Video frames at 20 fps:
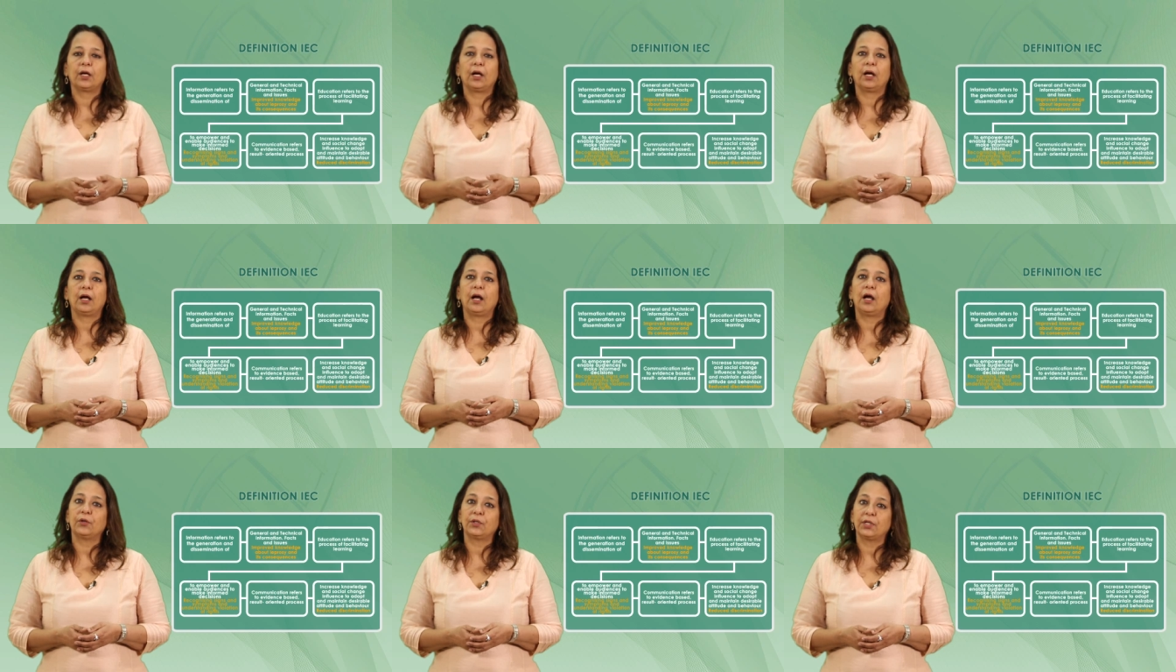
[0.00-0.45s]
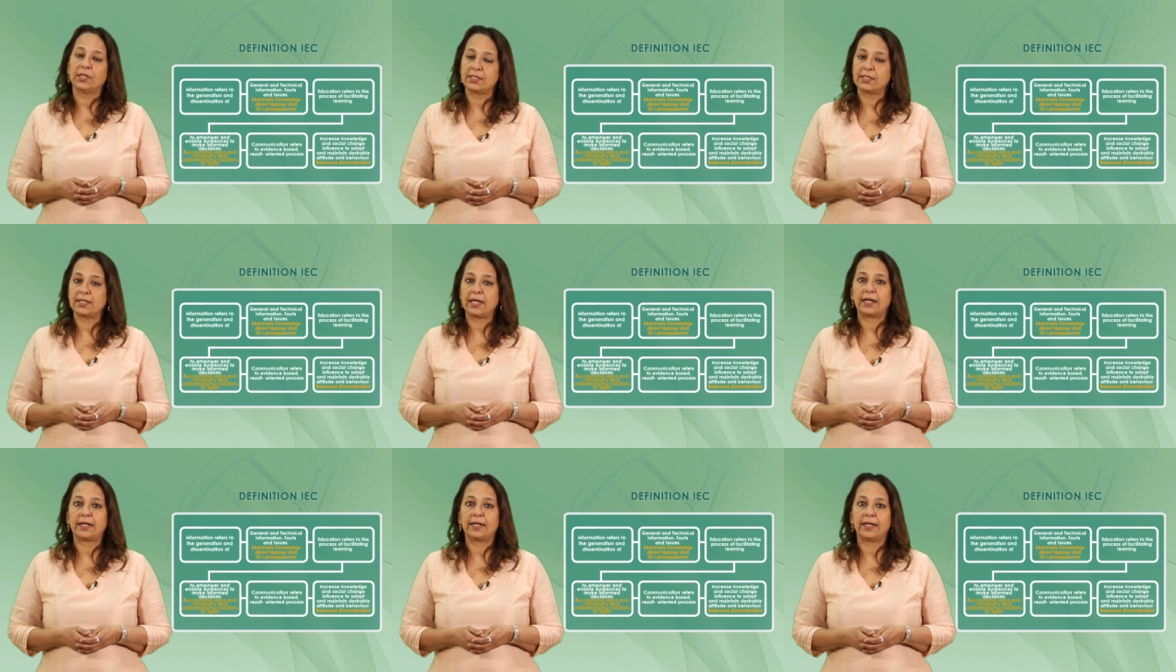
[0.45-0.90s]
How
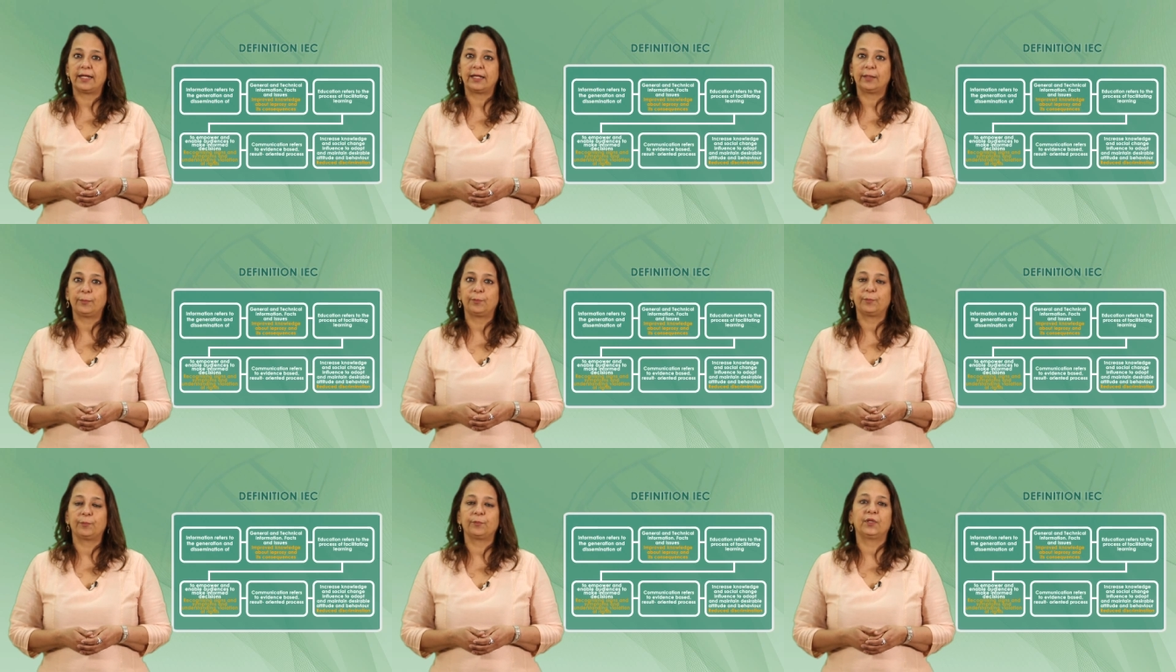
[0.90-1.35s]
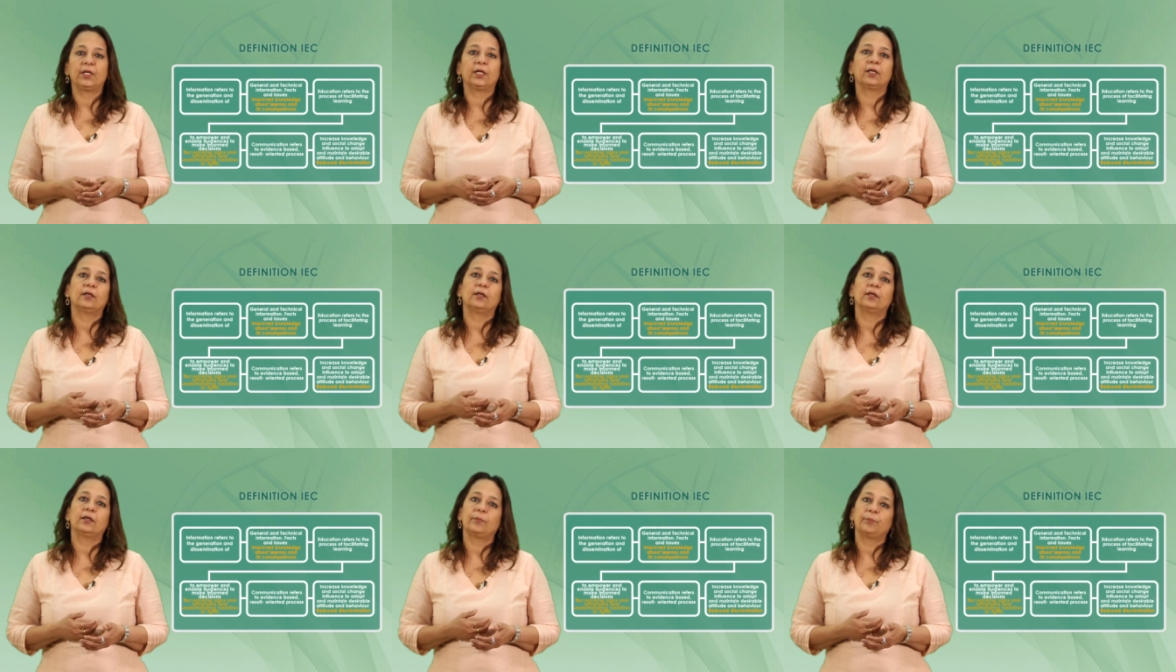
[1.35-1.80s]
does that help?
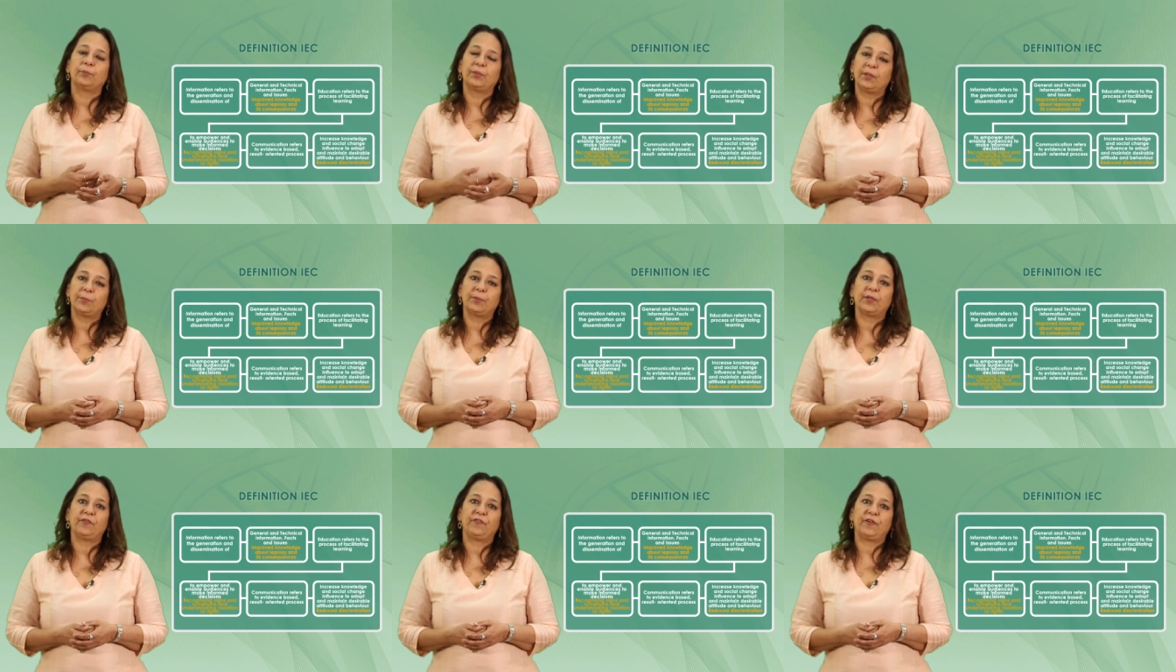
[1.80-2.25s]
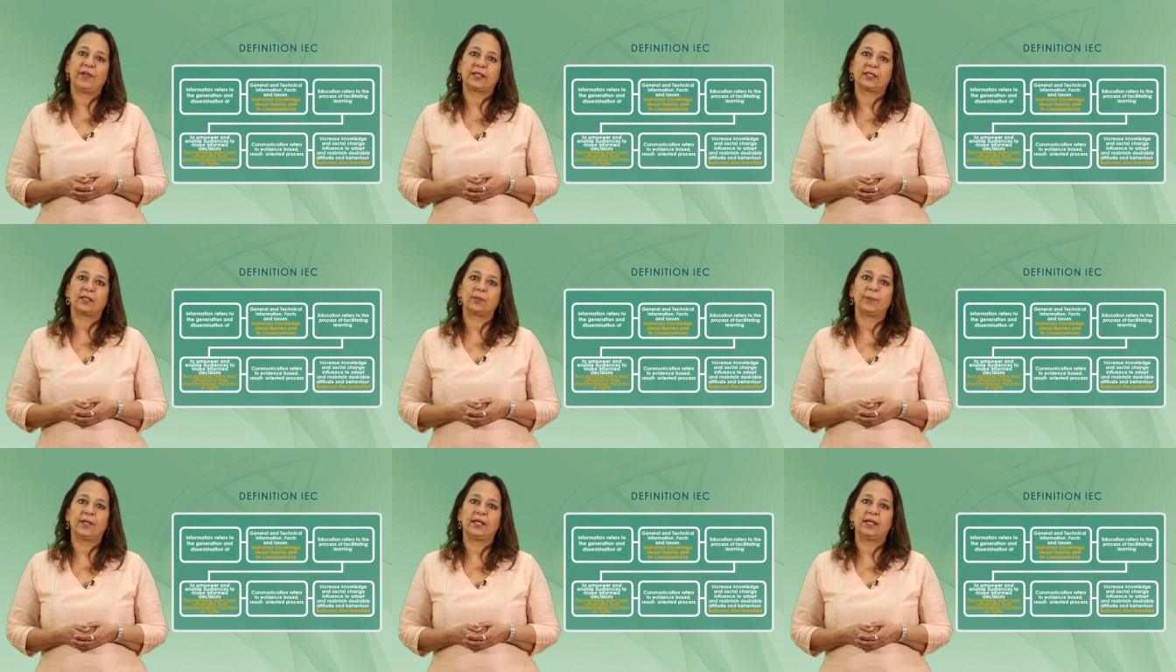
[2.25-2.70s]
The people
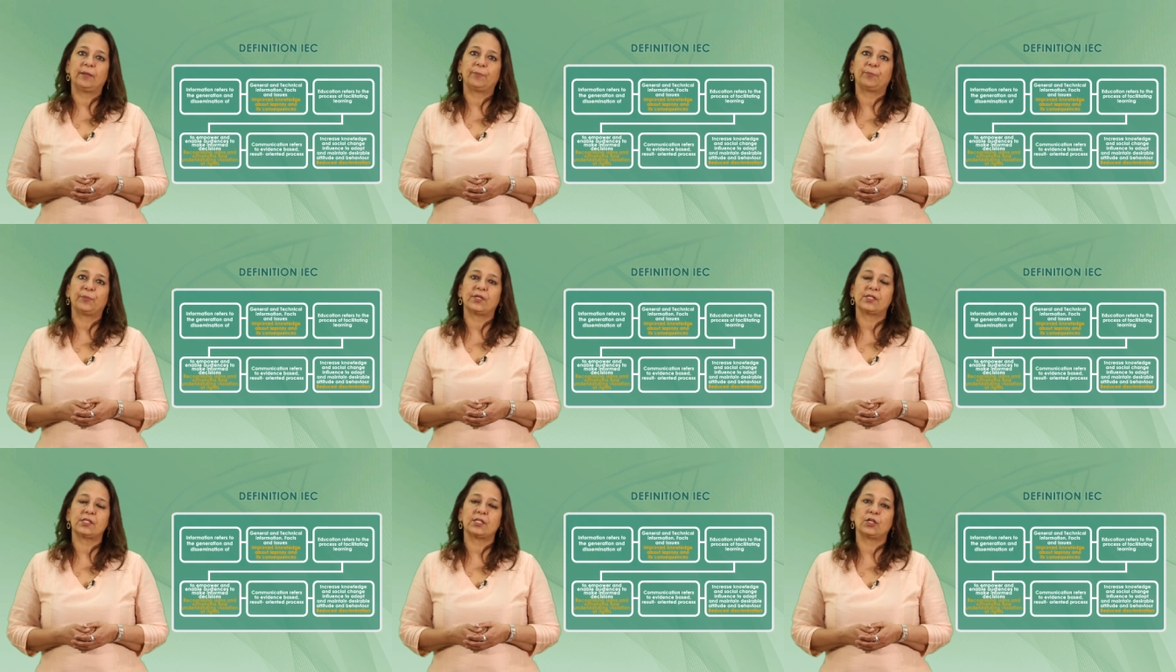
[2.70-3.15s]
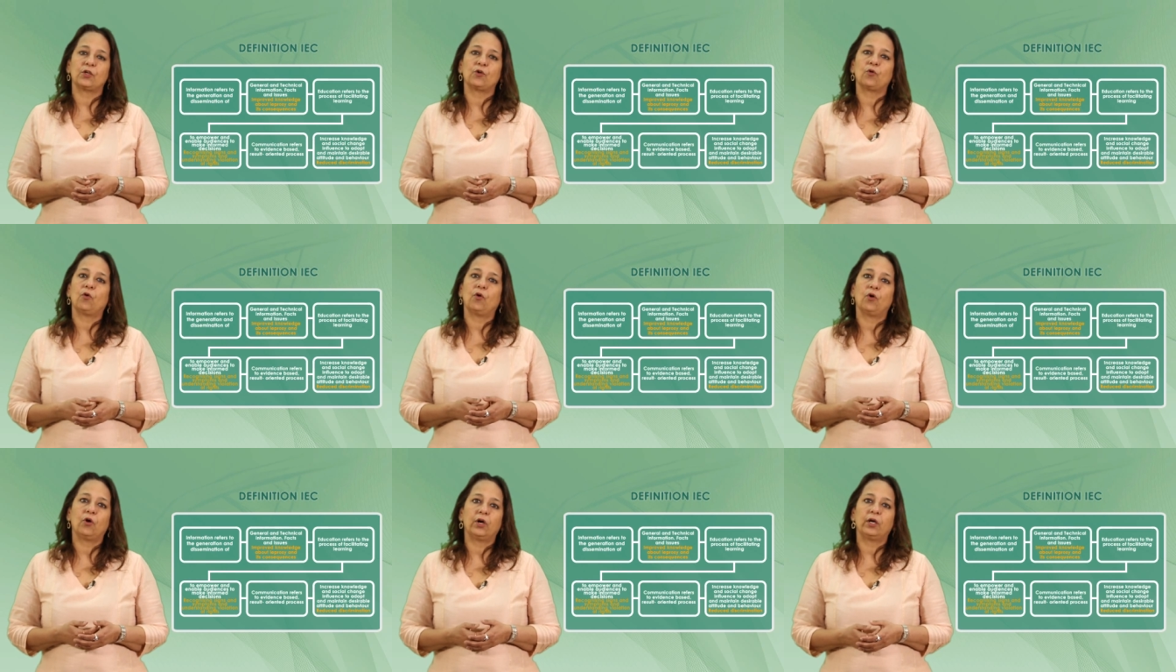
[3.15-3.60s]
affected by leprosy
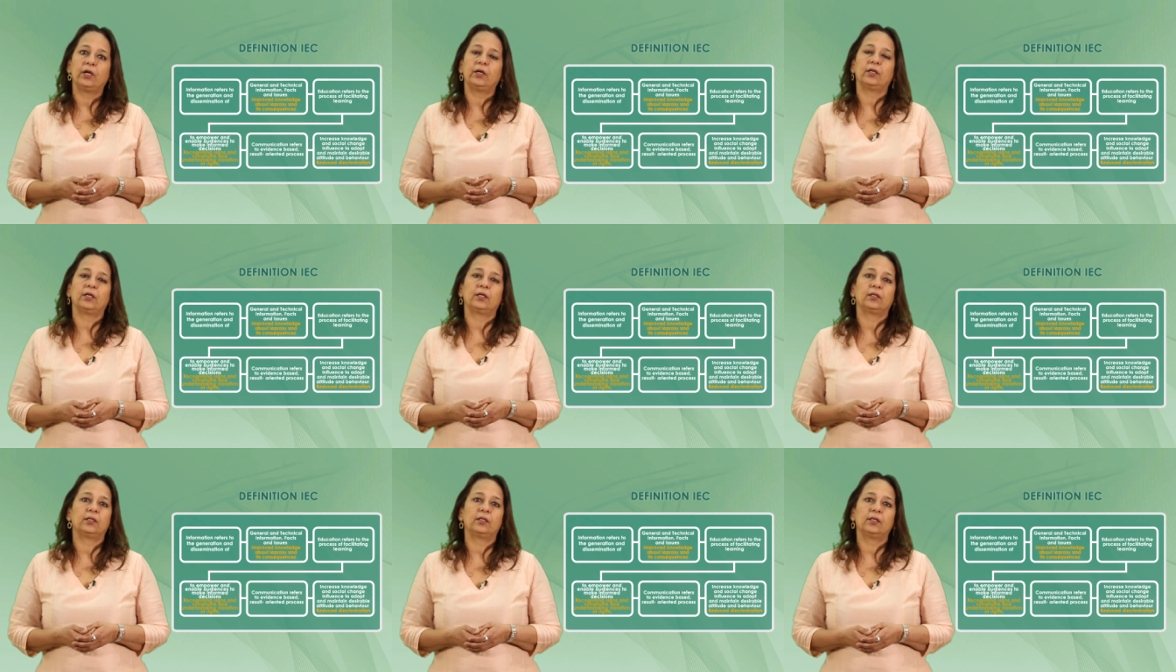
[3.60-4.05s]
or